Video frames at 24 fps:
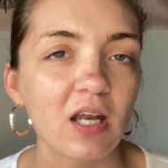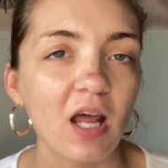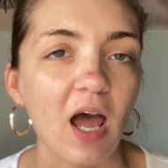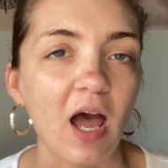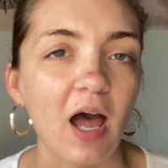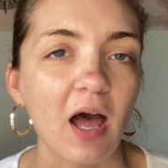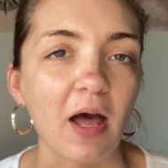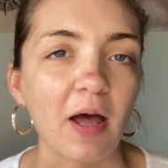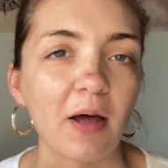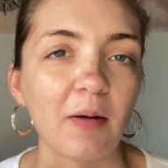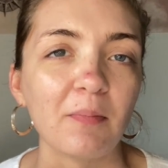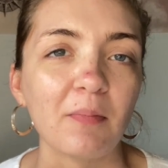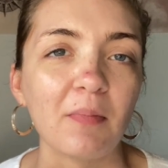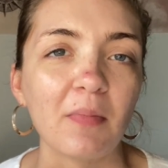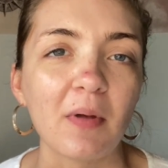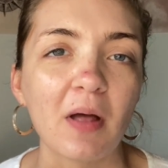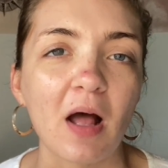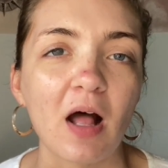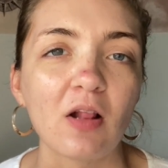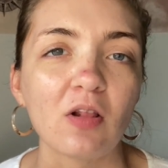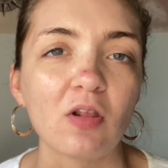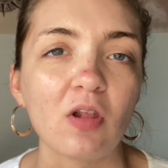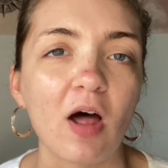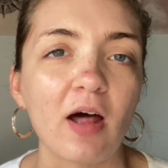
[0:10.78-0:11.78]

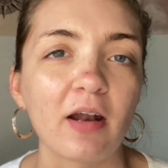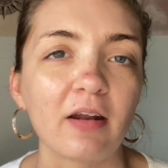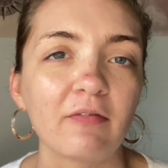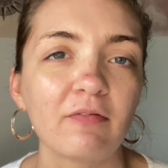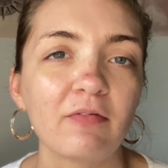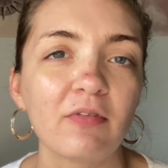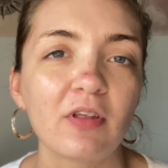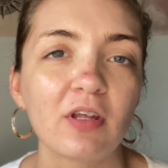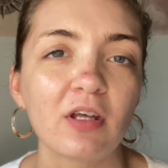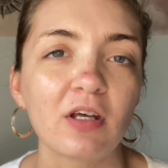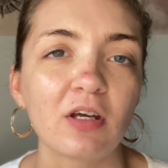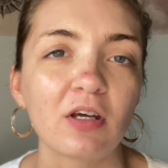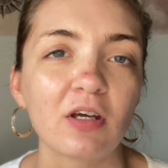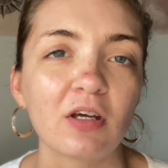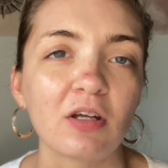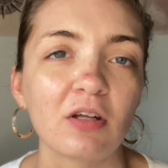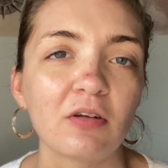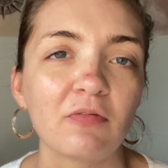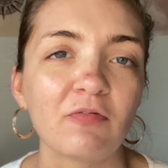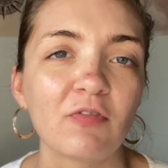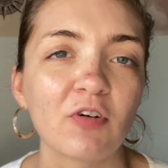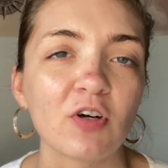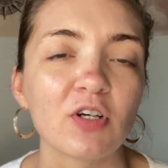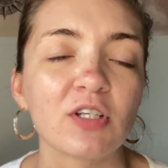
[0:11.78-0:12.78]
A lot of the
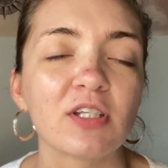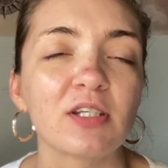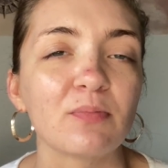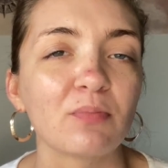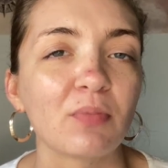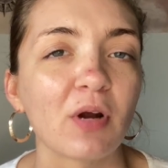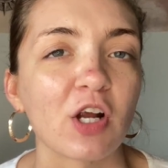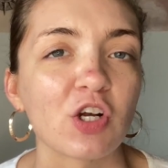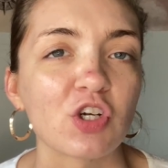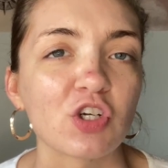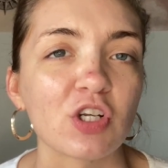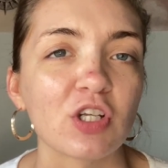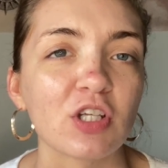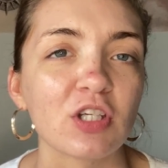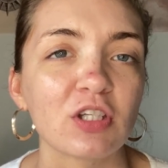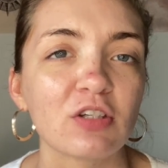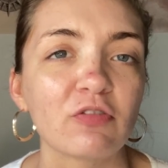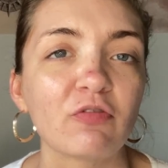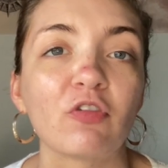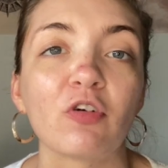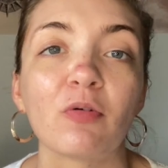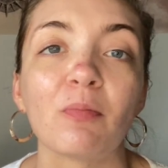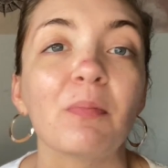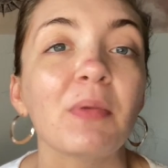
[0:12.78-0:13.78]
first impressions
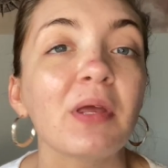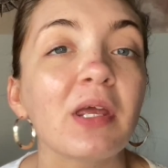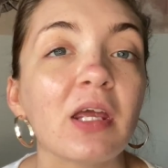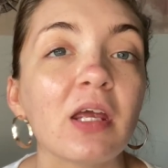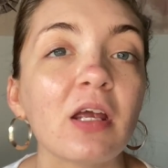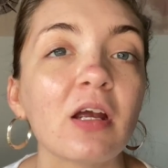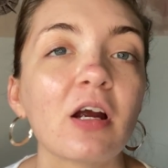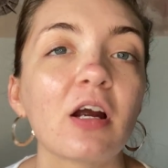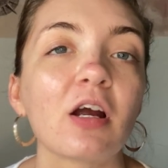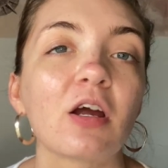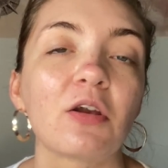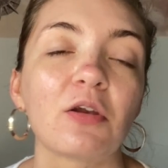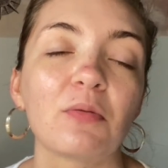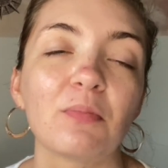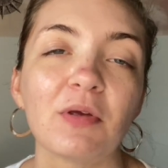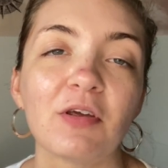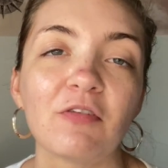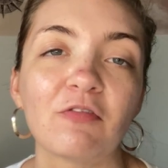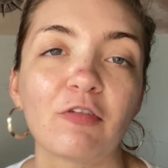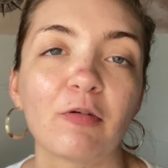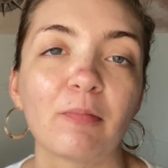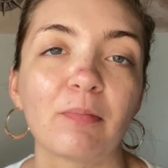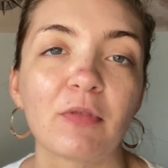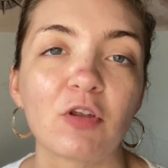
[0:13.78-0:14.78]
for me are going to be
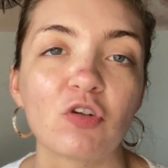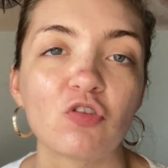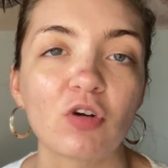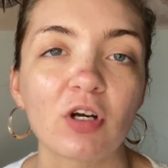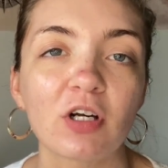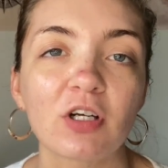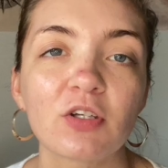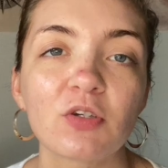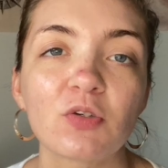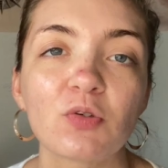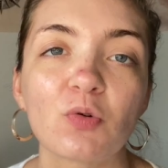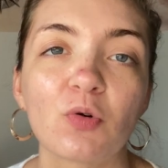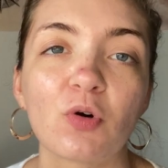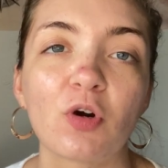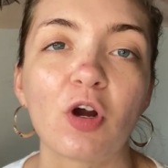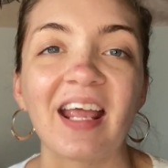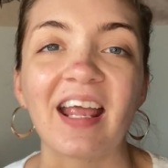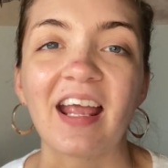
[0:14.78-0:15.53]
from the drugstore.